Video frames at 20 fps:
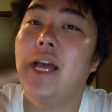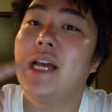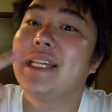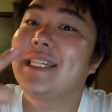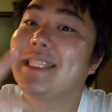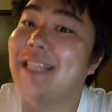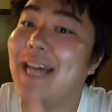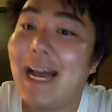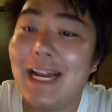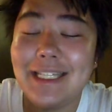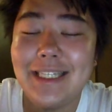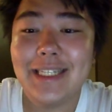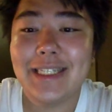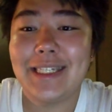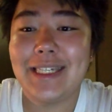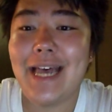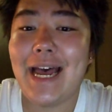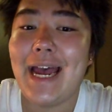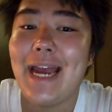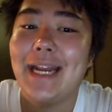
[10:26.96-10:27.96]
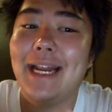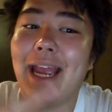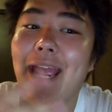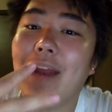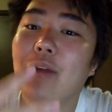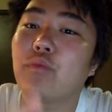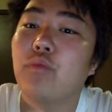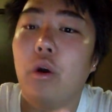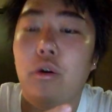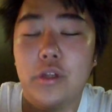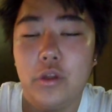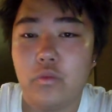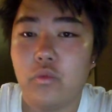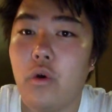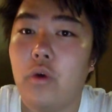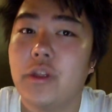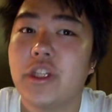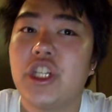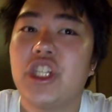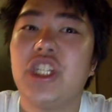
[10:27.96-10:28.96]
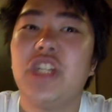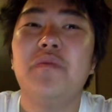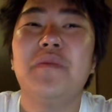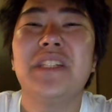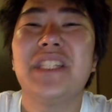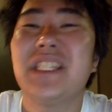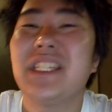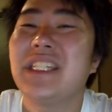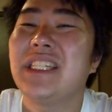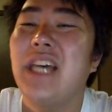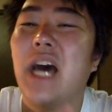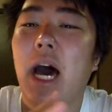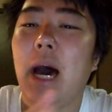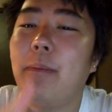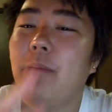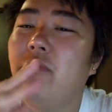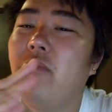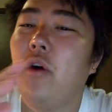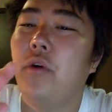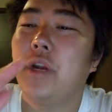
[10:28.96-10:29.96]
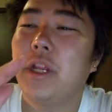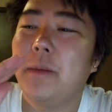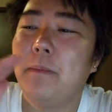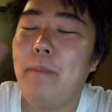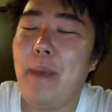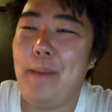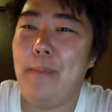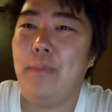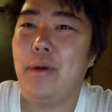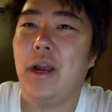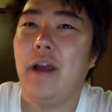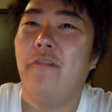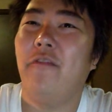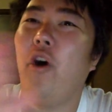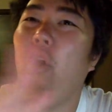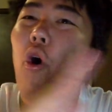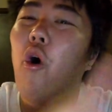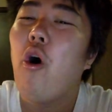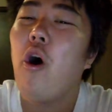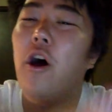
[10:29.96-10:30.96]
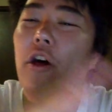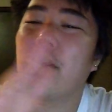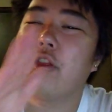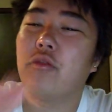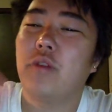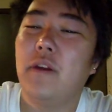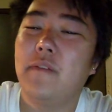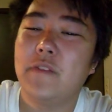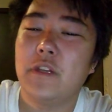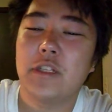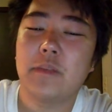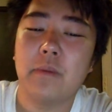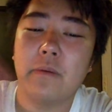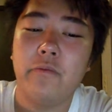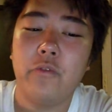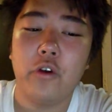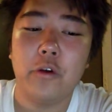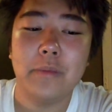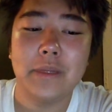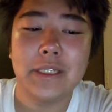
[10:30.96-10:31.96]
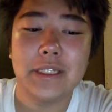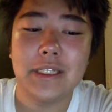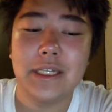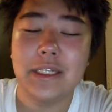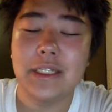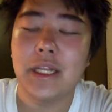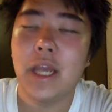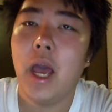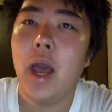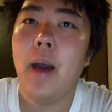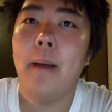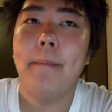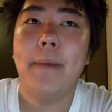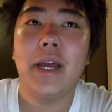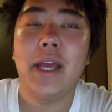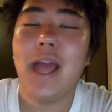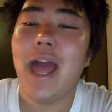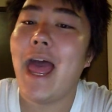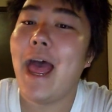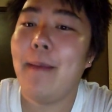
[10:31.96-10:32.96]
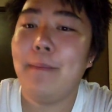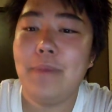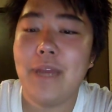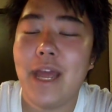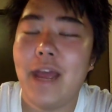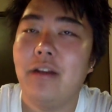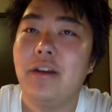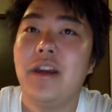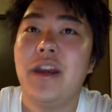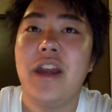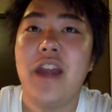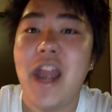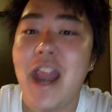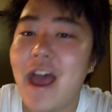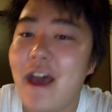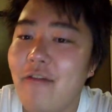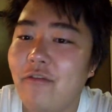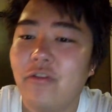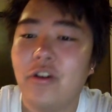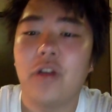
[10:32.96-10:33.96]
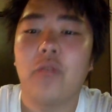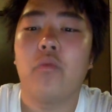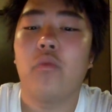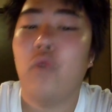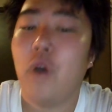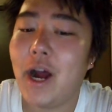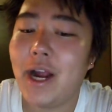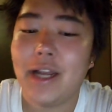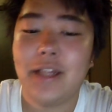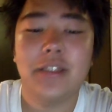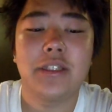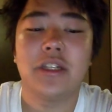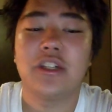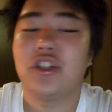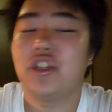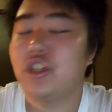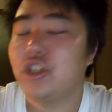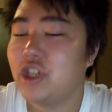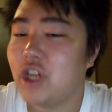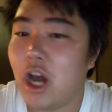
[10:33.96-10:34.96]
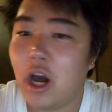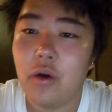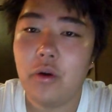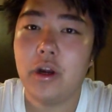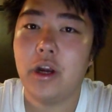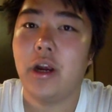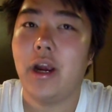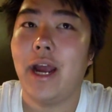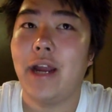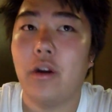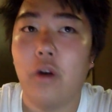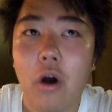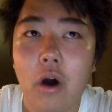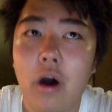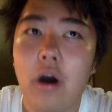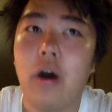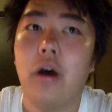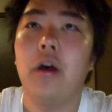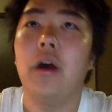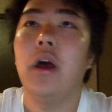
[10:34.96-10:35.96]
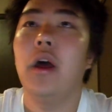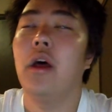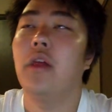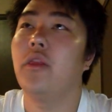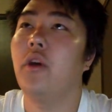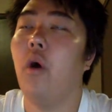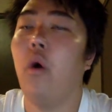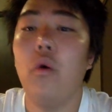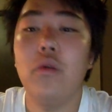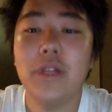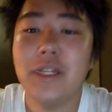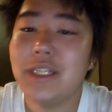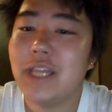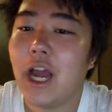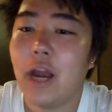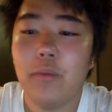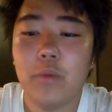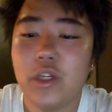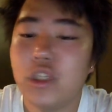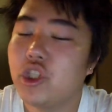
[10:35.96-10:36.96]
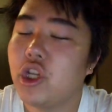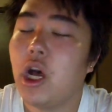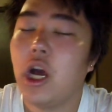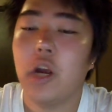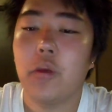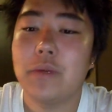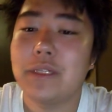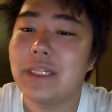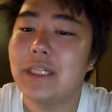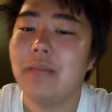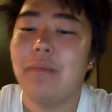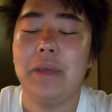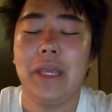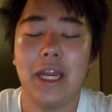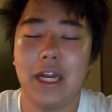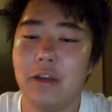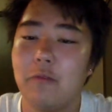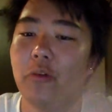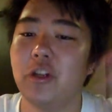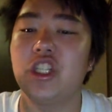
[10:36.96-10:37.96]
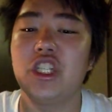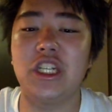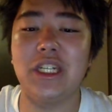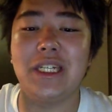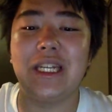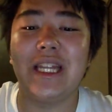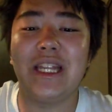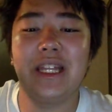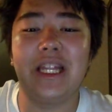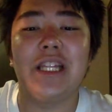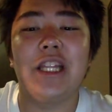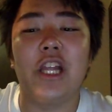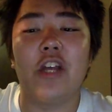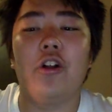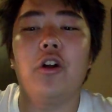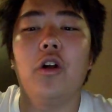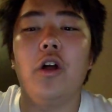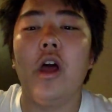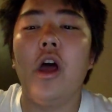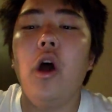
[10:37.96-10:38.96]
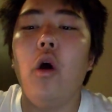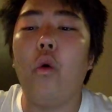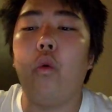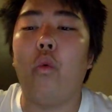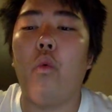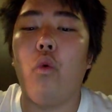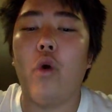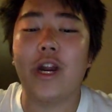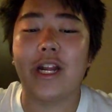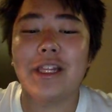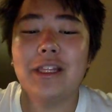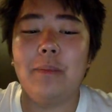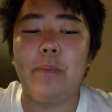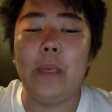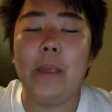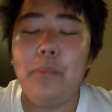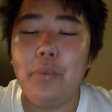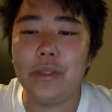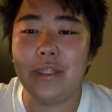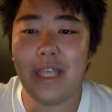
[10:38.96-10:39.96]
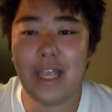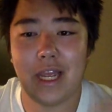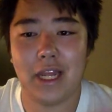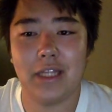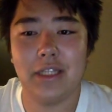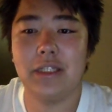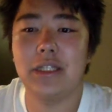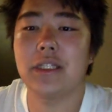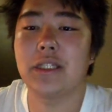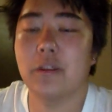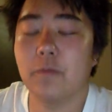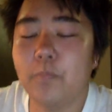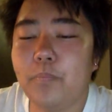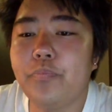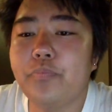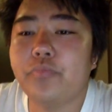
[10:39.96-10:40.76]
side to side, and rolling. She was the top voted member of all 3 of those performances, but Mnet never wanted to show her at all. The only time we saw her was in the beginning when she did the little What Up the People dance.